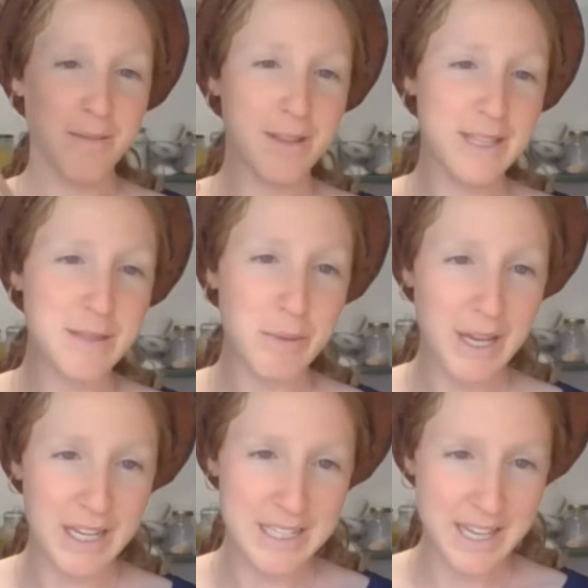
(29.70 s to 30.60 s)
about this
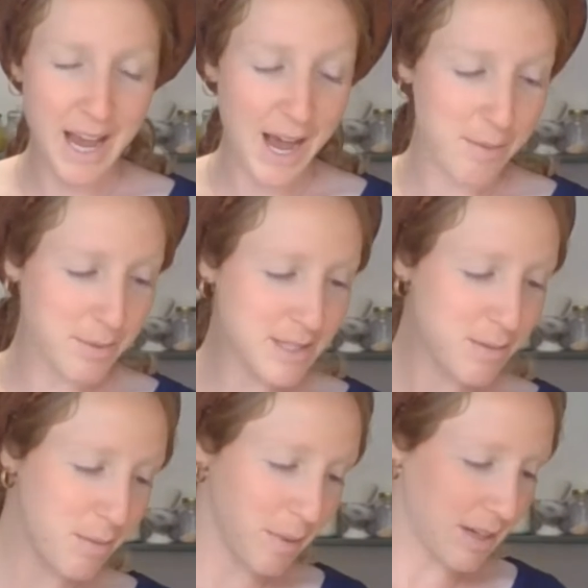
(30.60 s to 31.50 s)
because I happen to
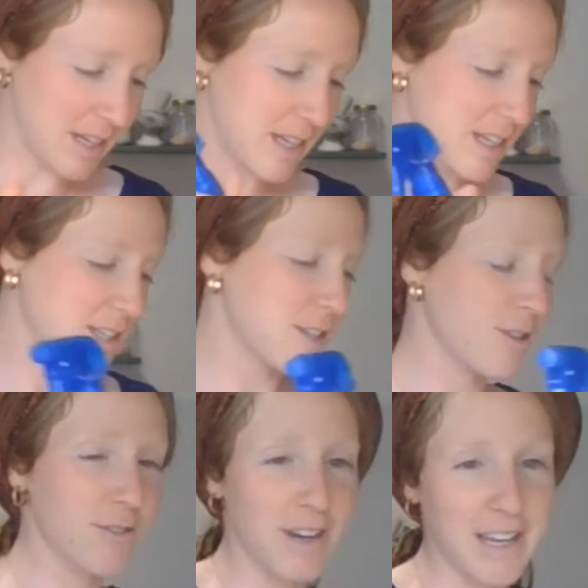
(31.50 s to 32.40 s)
be married
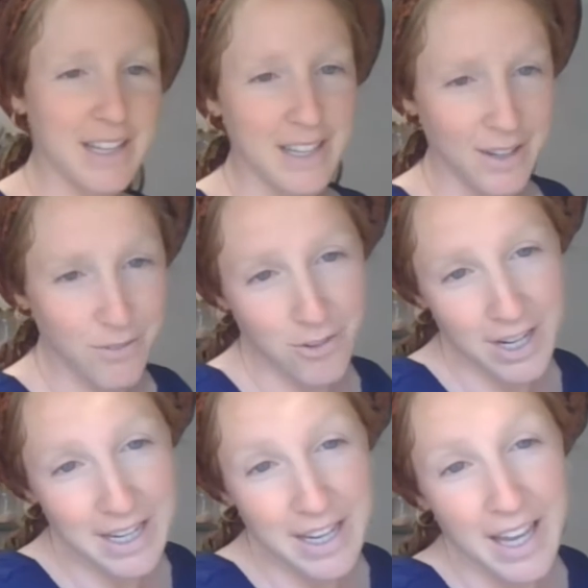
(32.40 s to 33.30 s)
to a clean
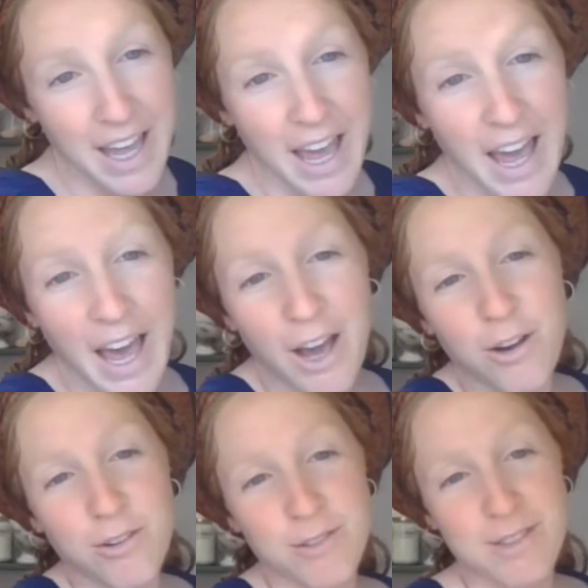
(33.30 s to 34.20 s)
freak
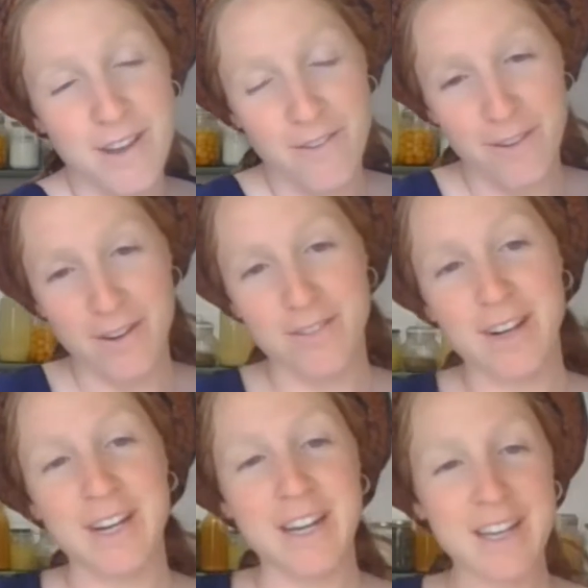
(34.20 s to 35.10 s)
whose
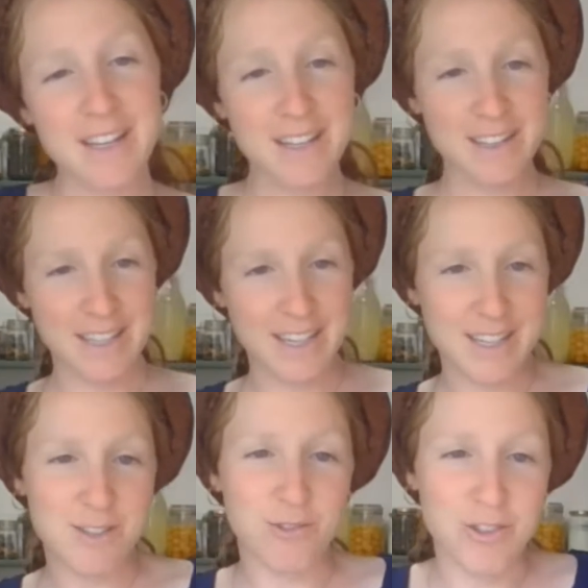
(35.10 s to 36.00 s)
favorite
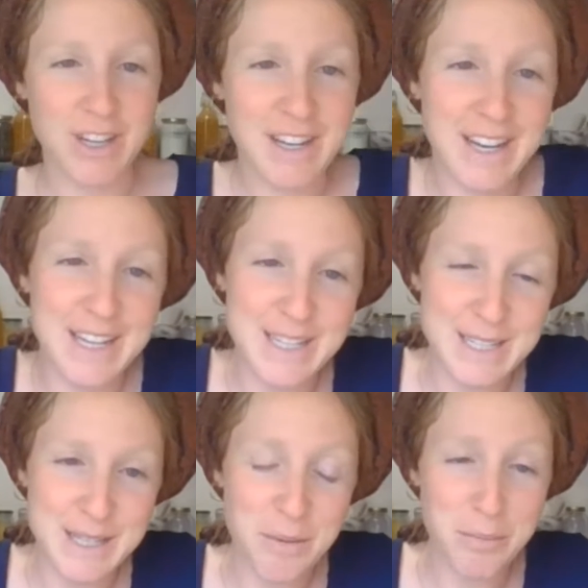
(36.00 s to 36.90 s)
cleaning solution
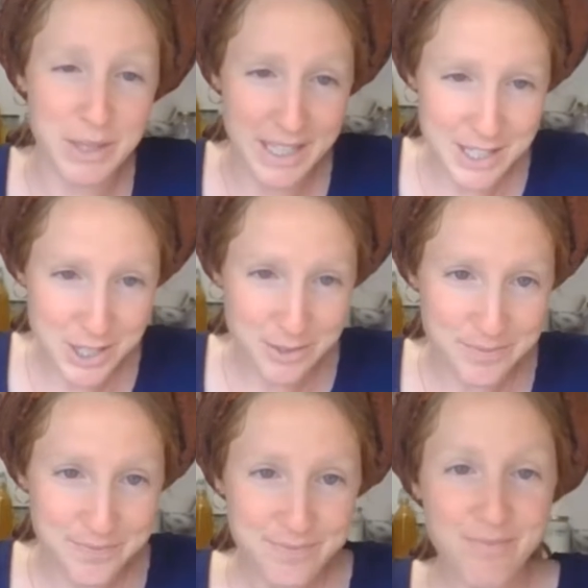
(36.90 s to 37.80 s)
is bleach,
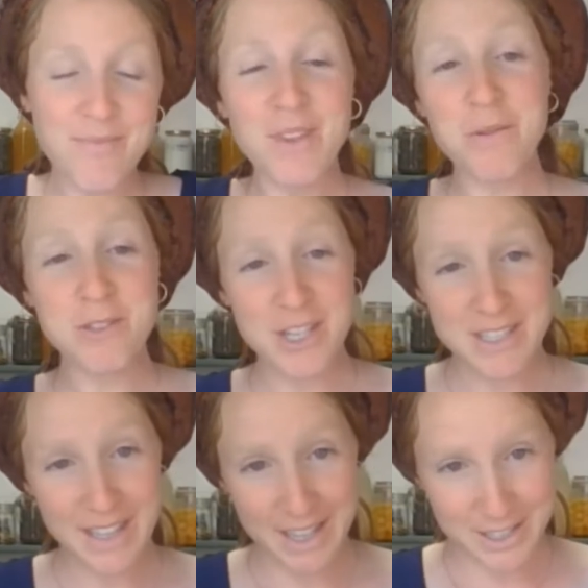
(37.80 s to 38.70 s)
which
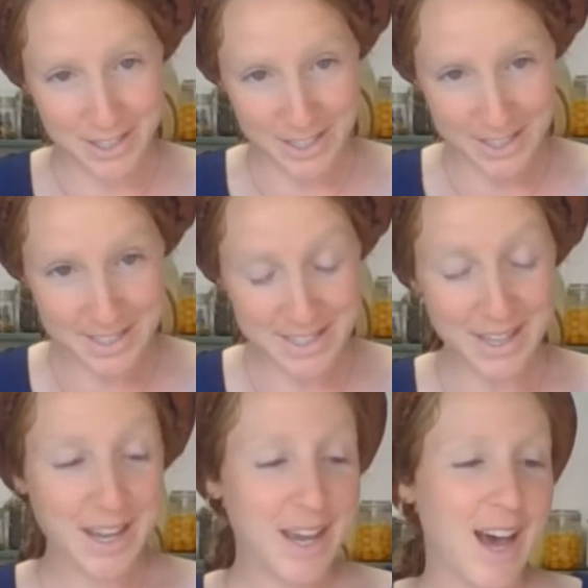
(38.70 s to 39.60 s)
isn't the healthiest.
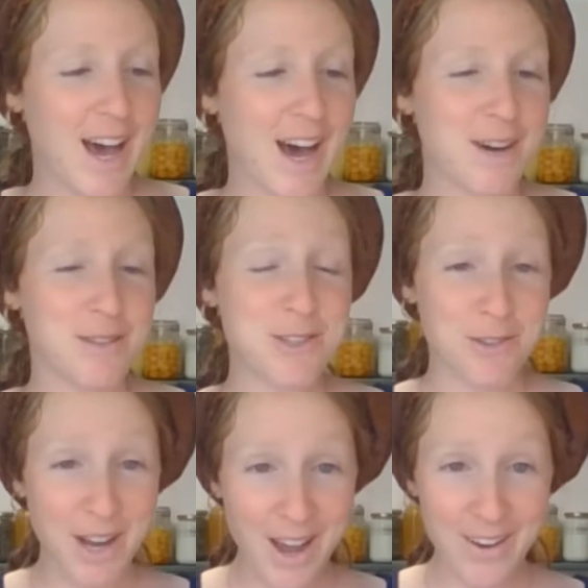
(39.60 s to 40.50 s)
And so
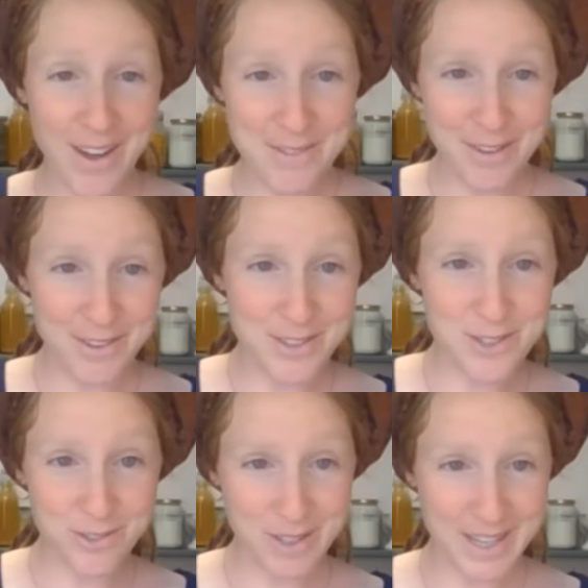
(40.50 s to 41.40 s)
now I found this
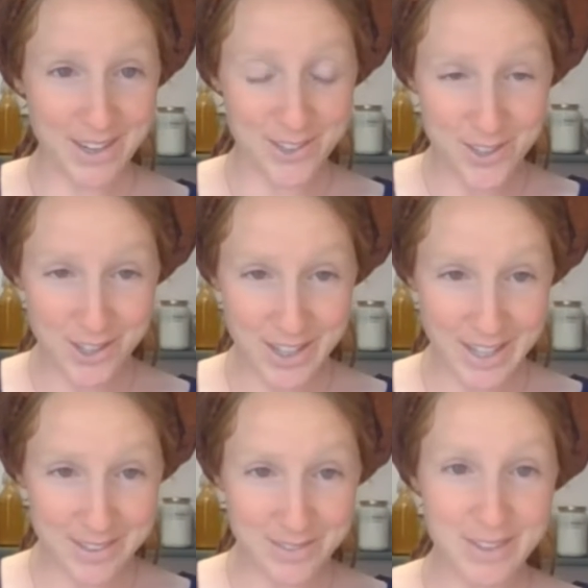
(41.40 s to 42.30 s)
great
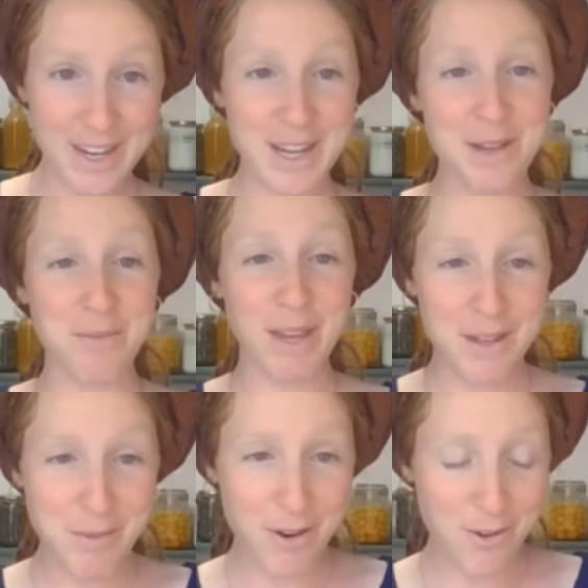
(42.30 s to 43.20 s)
alternative that I can make
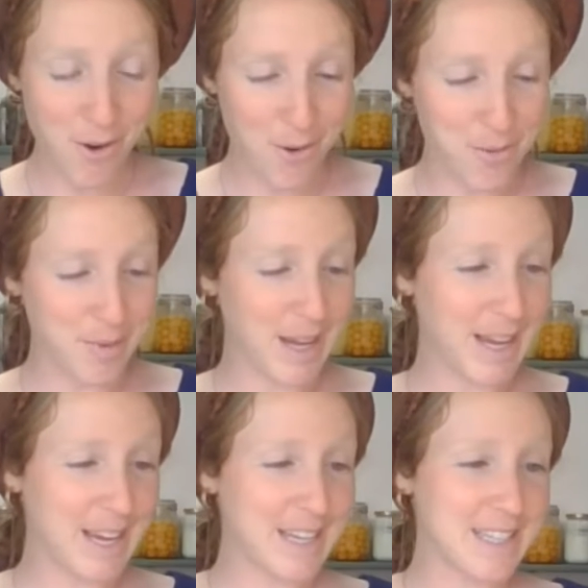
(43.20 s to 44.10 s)
in my own home,
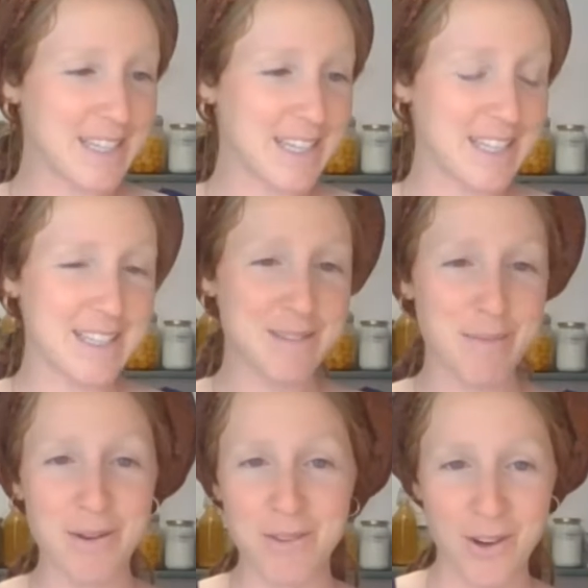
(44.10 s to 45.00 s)
and it's
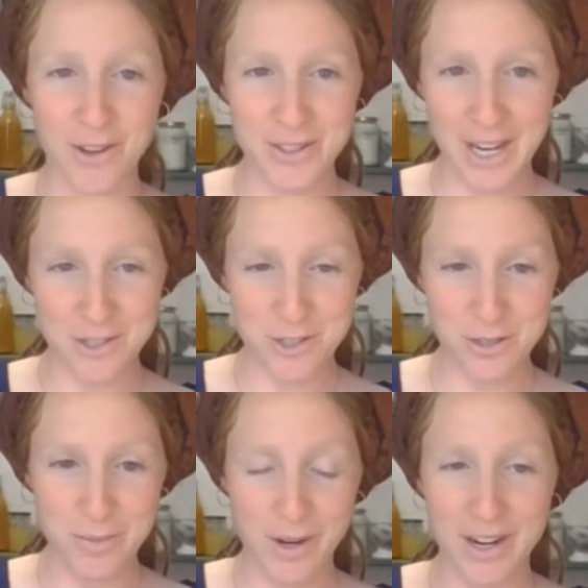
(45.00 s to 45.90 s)
made with all
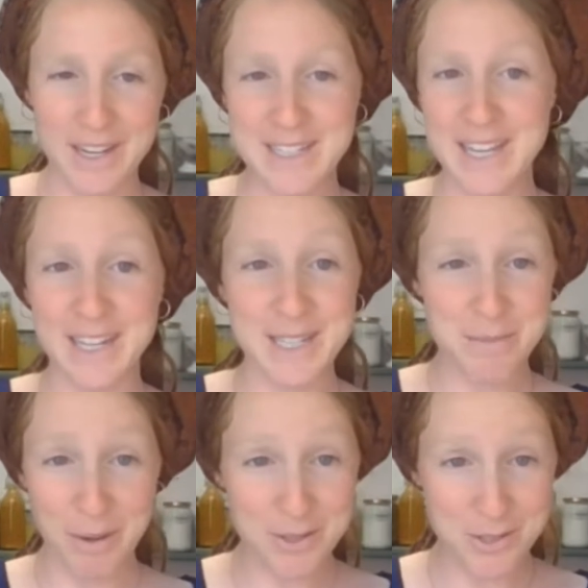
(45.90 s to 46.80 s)
natural products and it
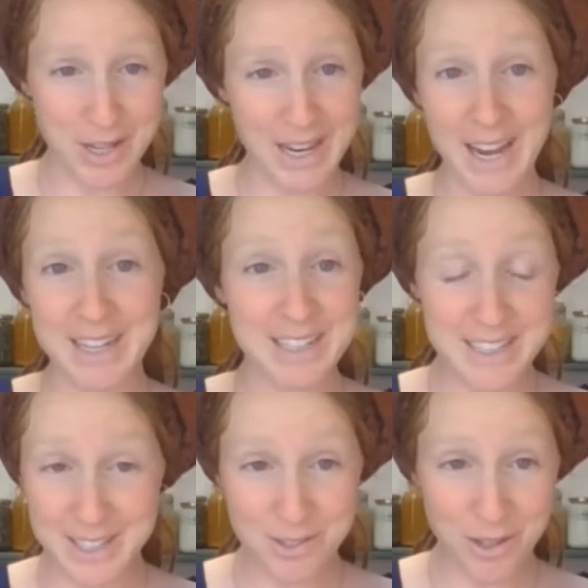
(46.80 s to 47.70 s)
smells great and it
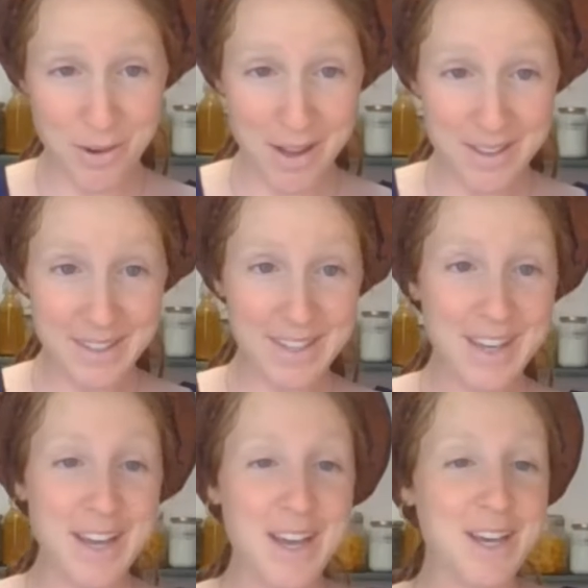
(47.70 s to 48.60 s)
cleans really well.
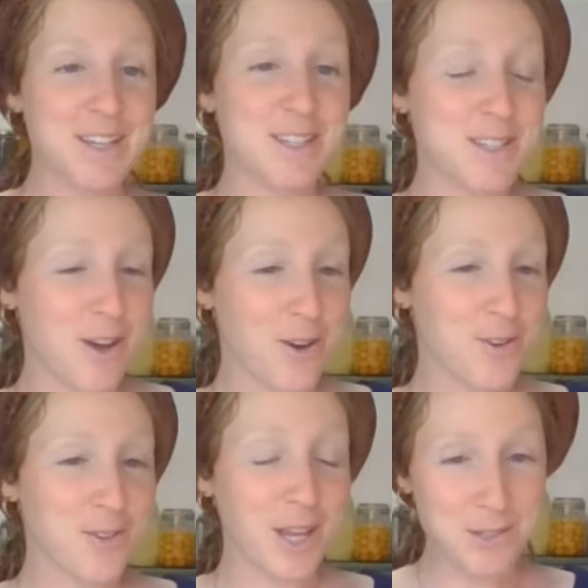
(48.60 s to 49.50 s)

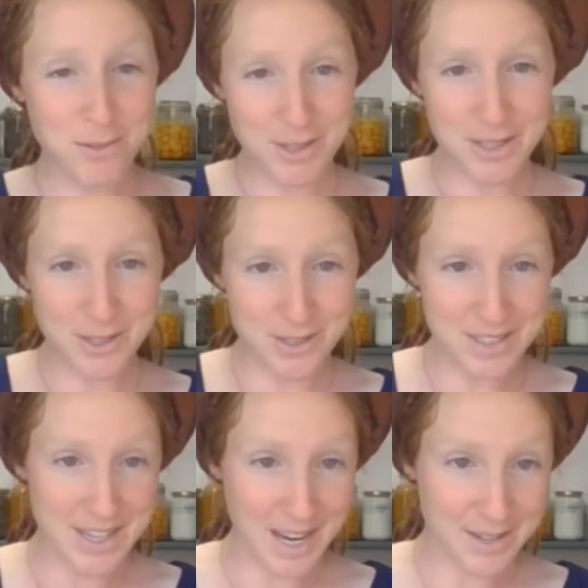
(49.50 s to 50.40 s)
So that's what we're going to learn
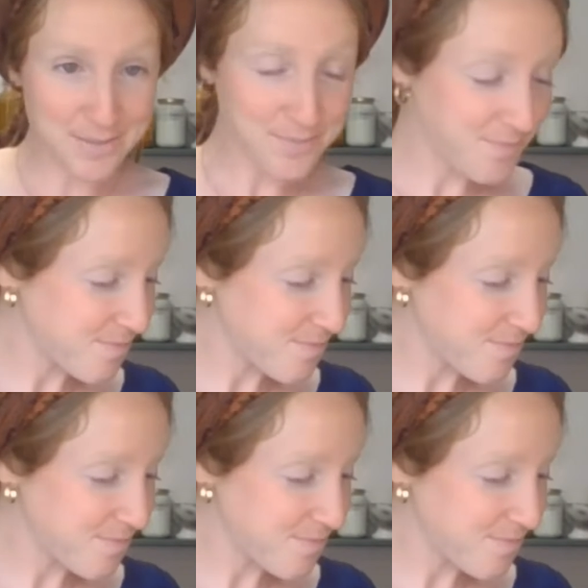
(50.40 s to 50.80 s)
today.